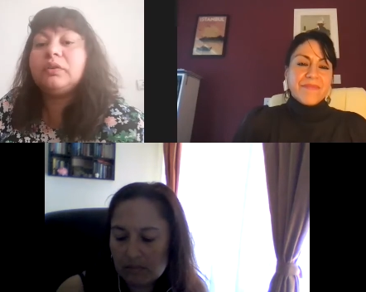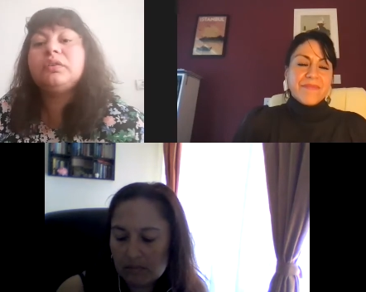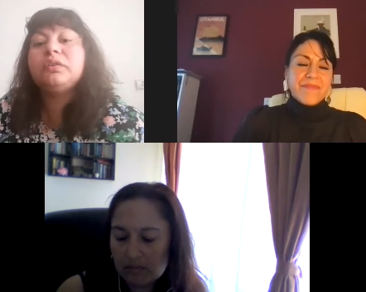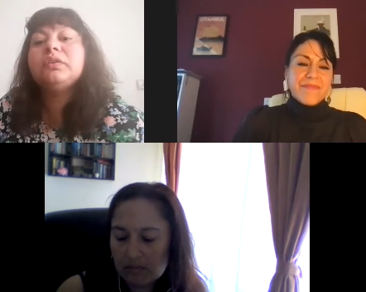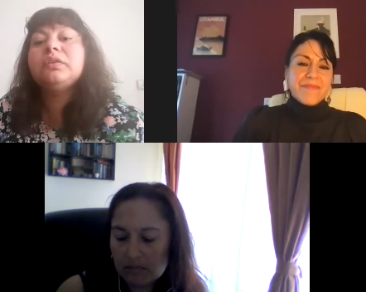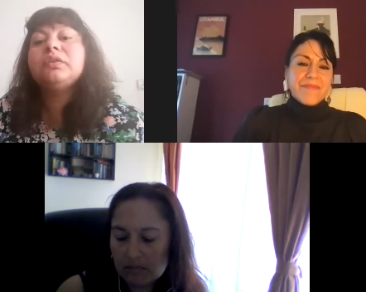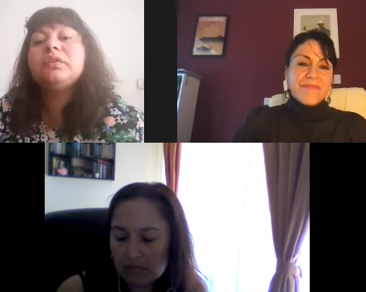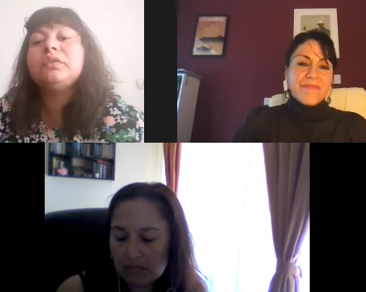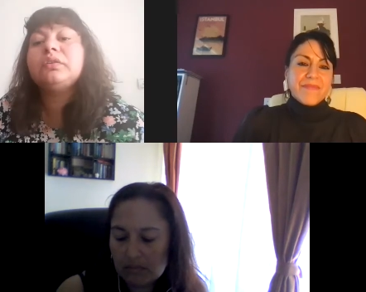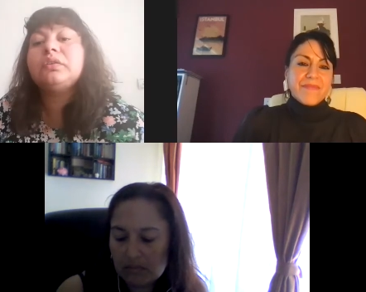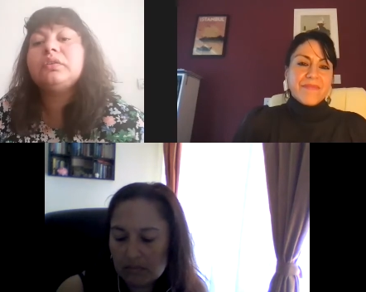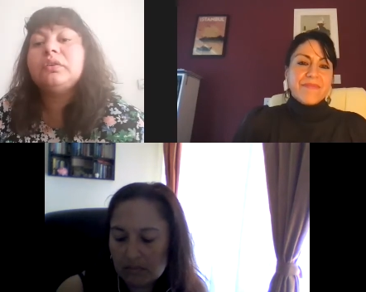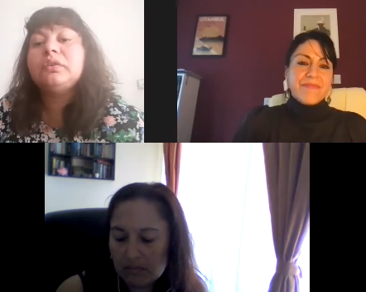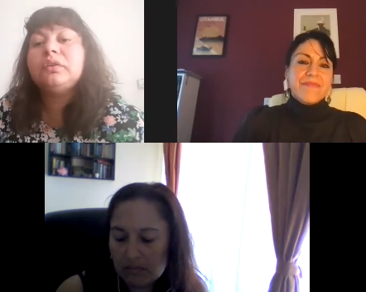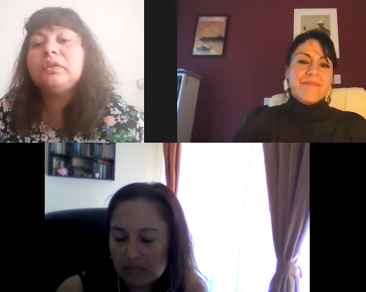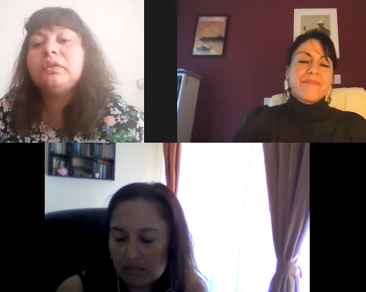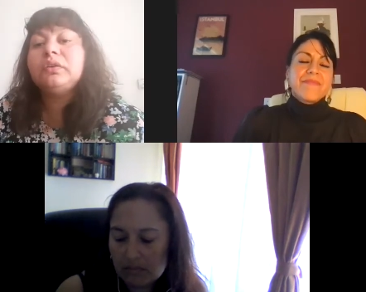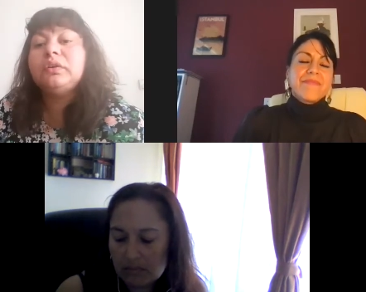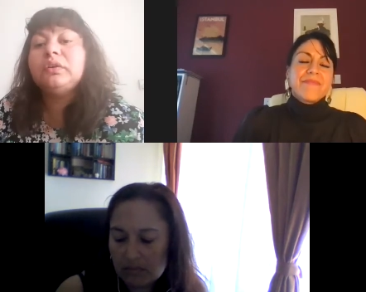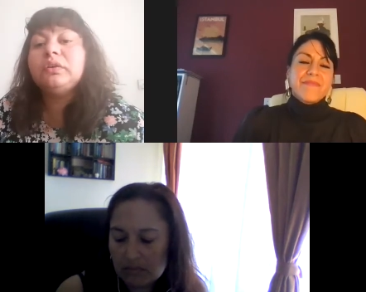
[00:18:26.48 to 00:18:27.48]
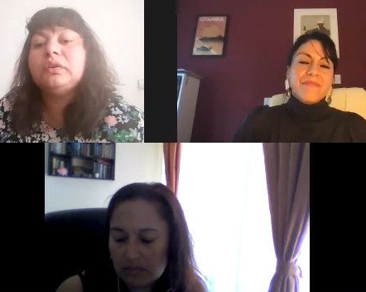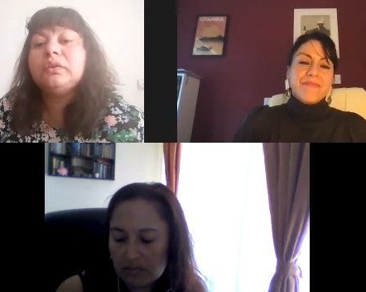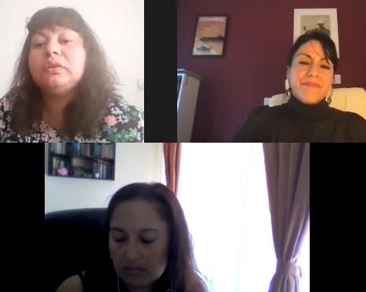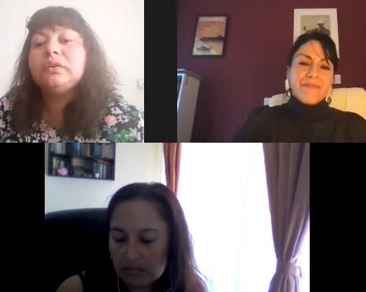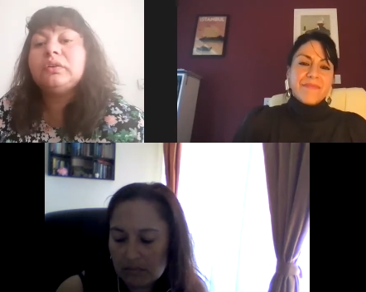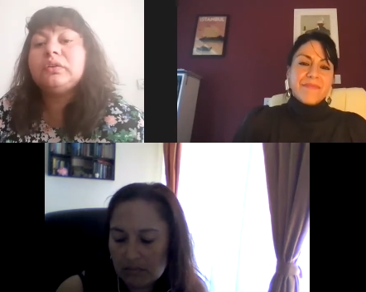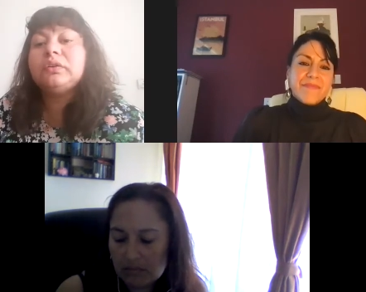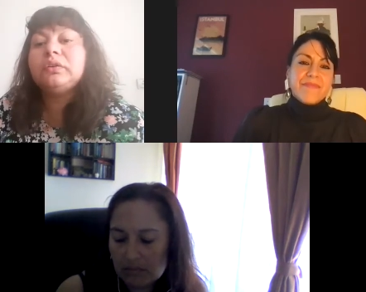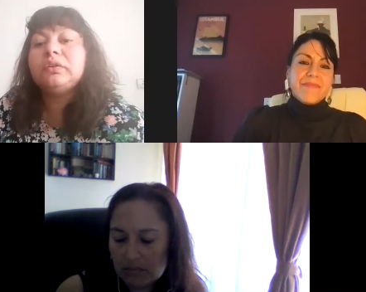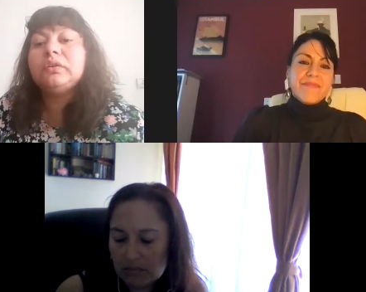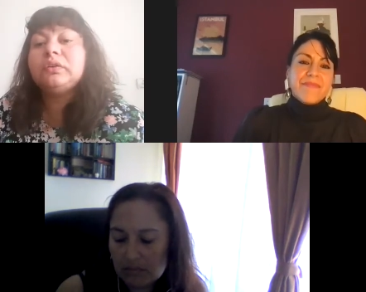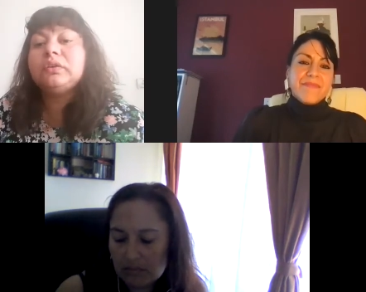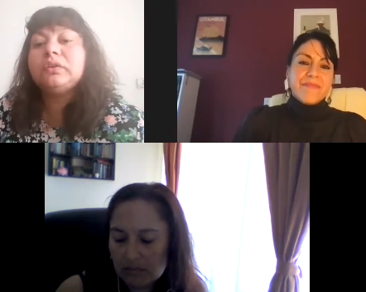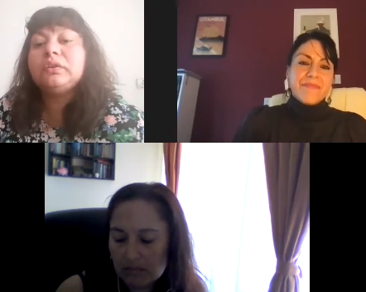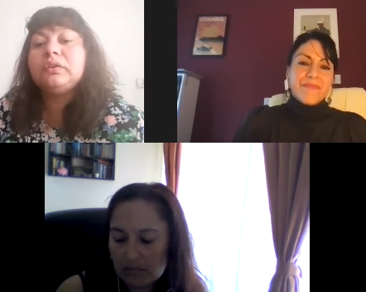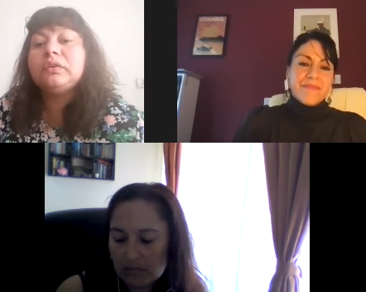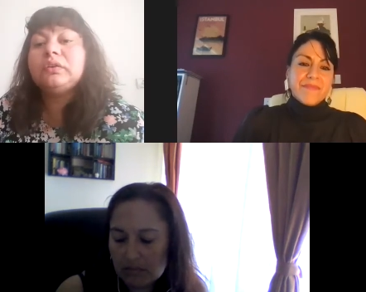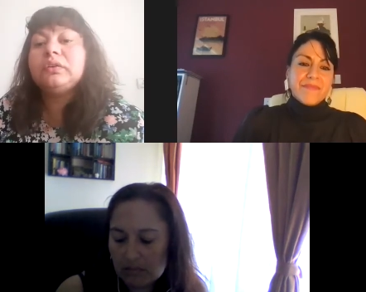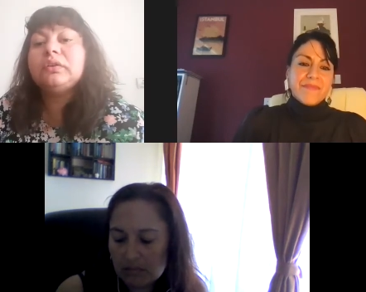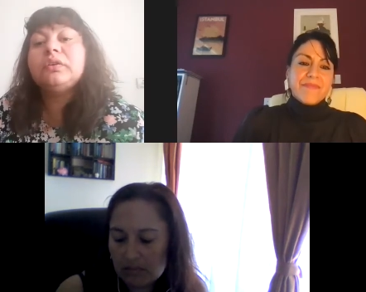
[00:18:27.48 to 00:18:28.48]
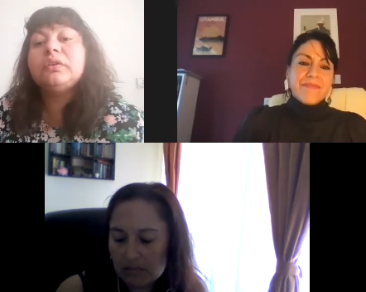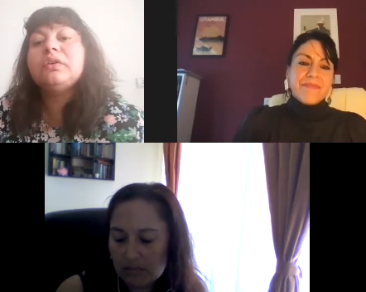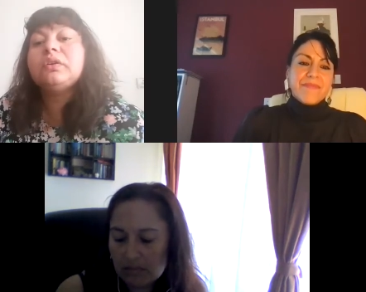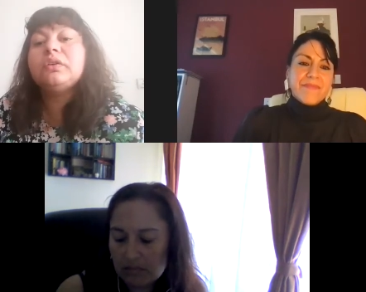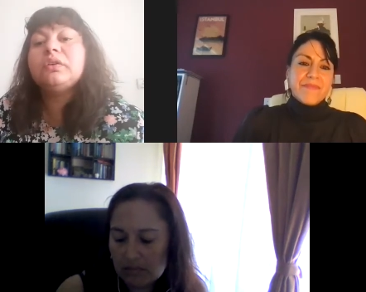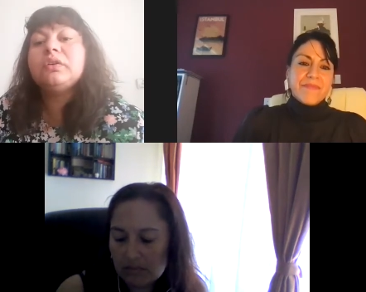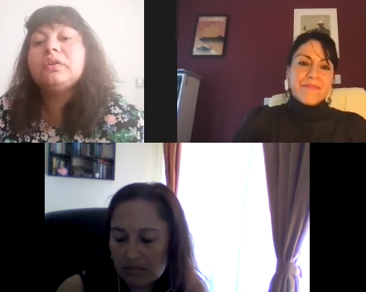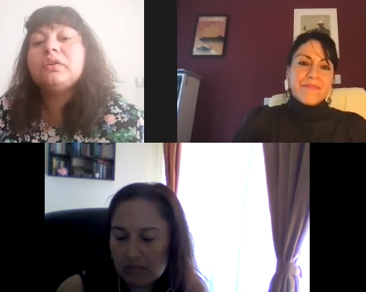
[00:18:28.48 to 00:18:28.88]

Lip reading: No one is speaking in this clip.